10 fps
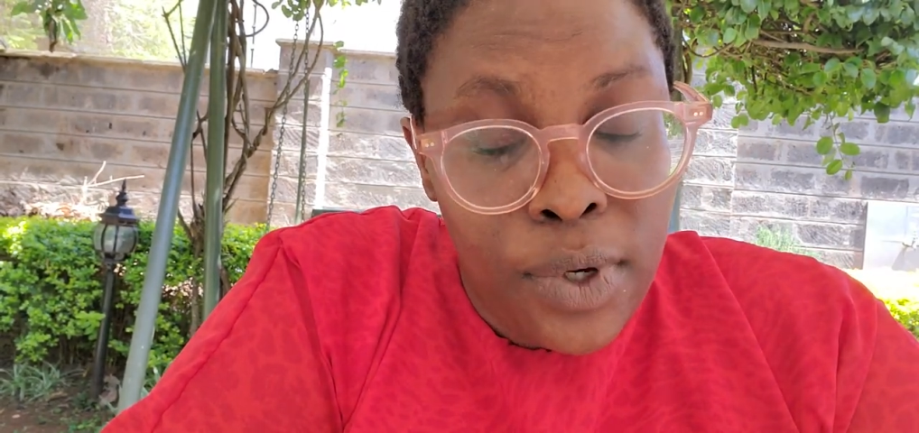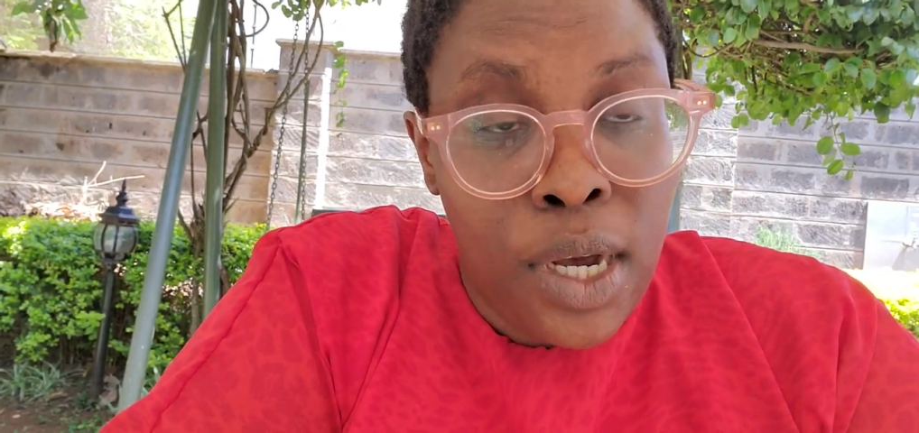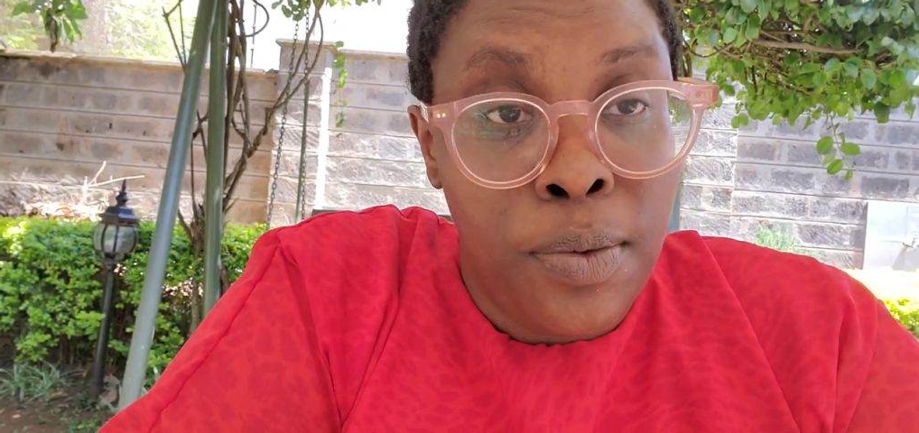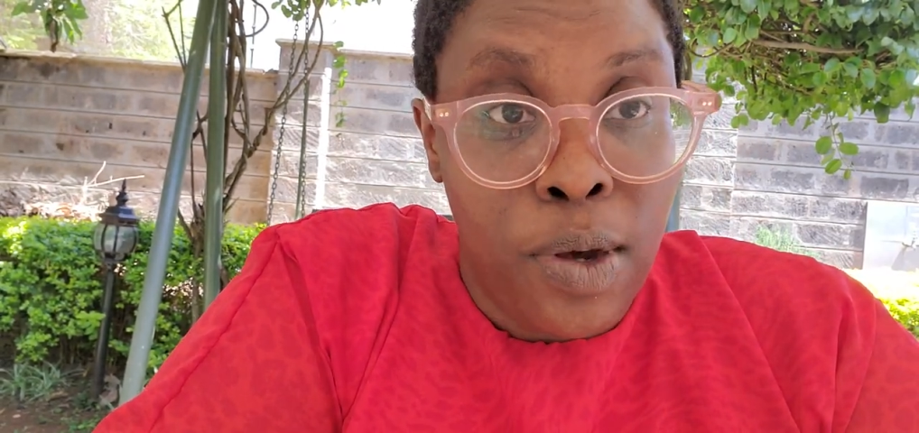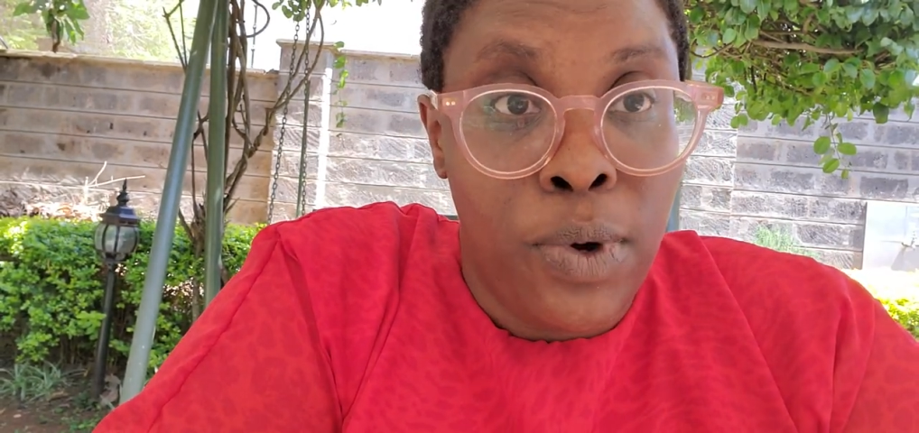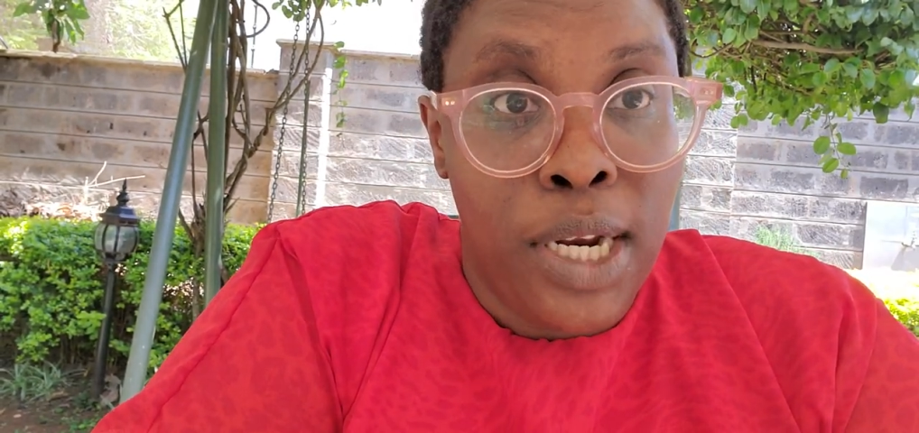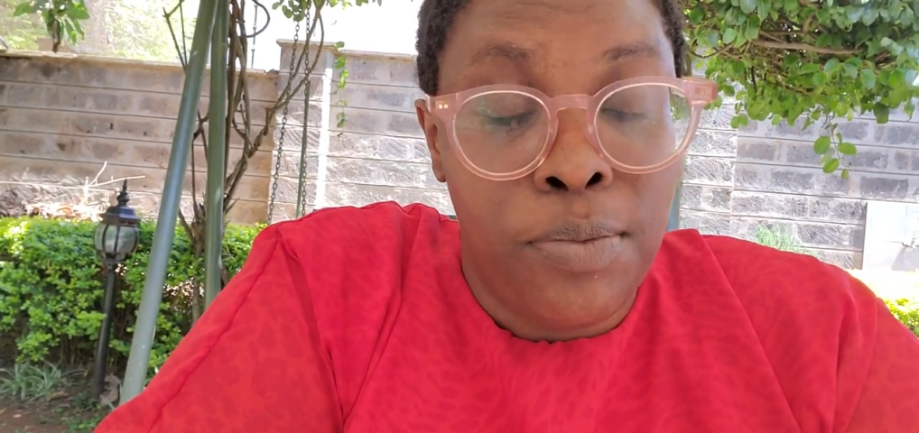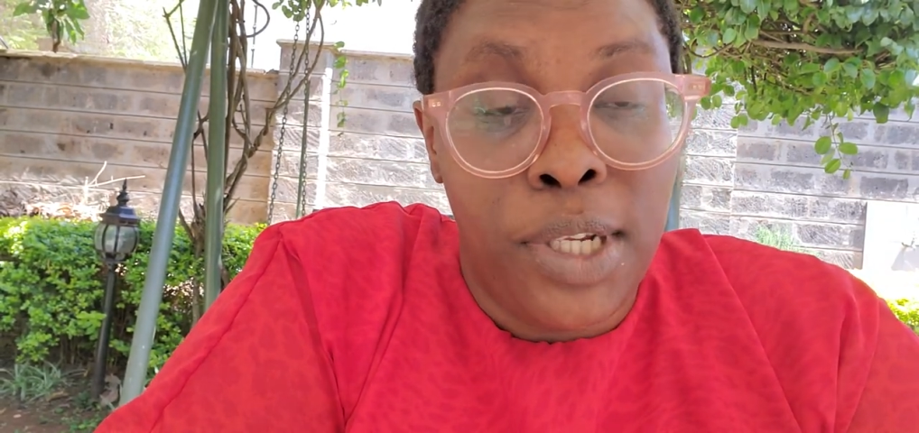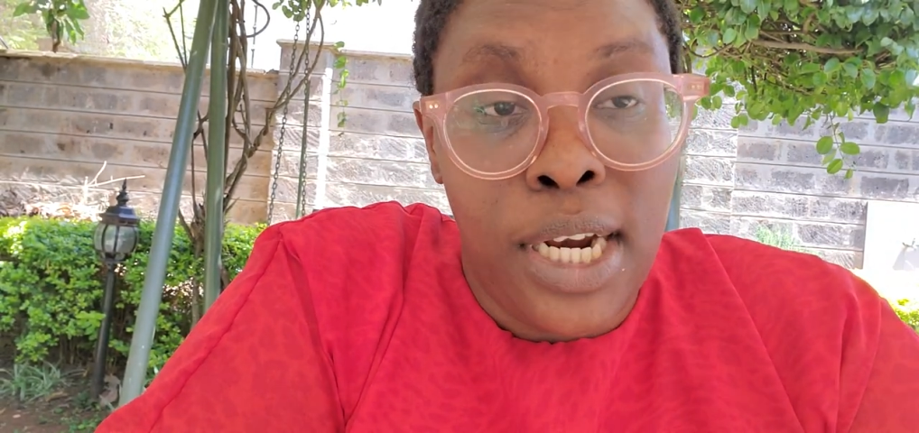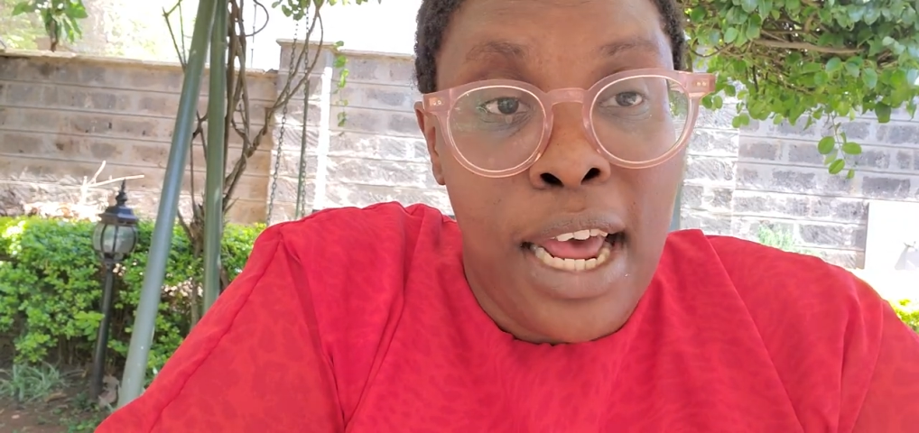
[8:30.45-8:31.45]

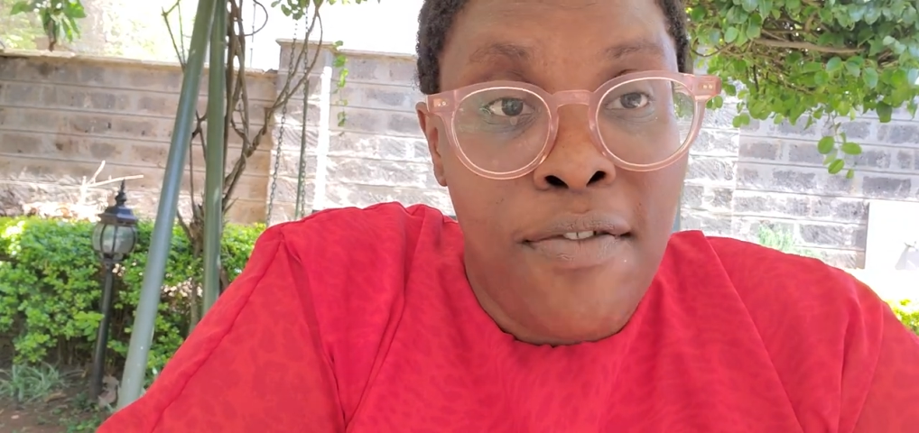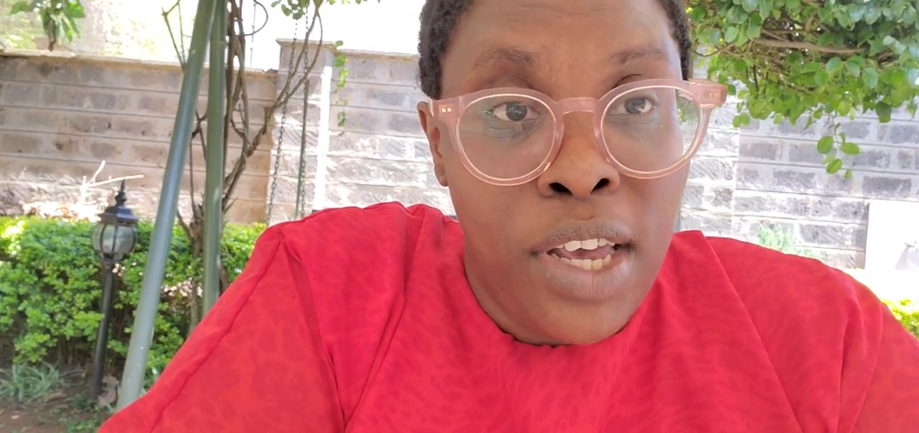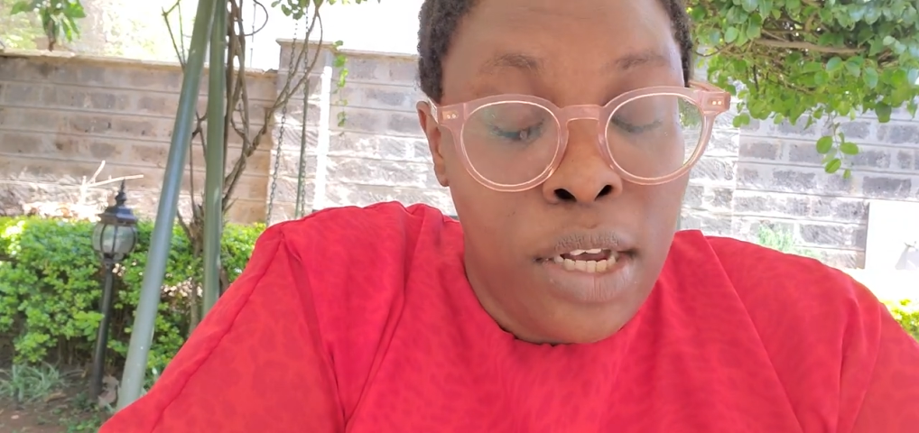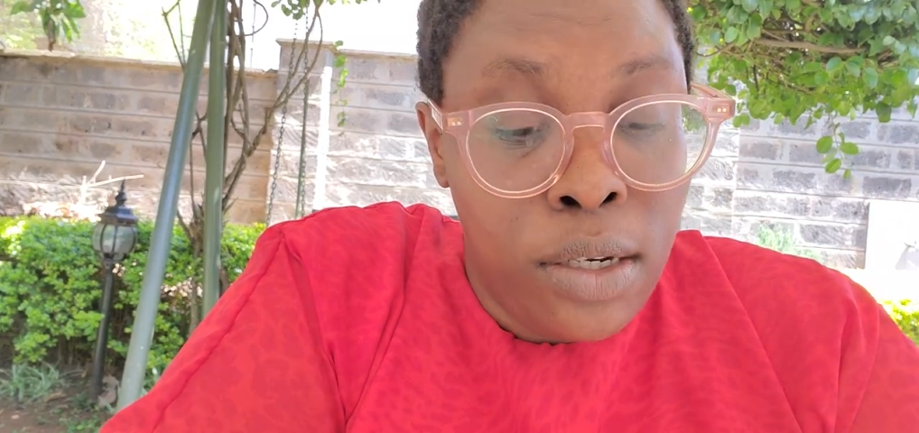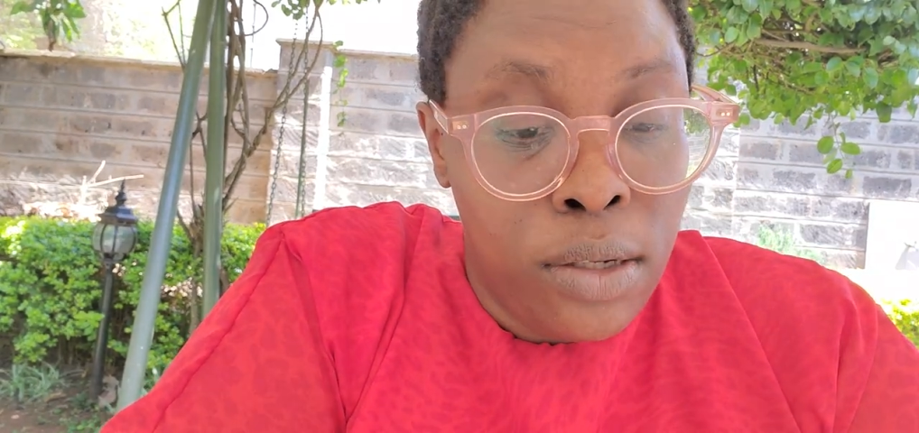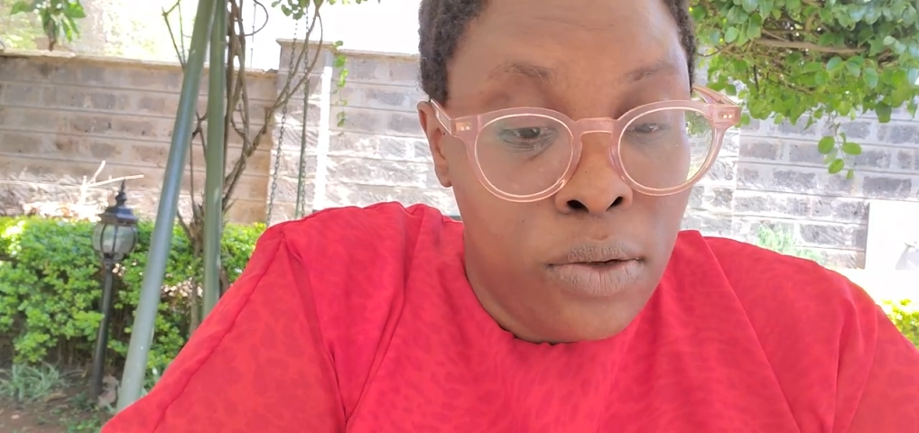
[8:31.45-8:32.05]
I'm still having it,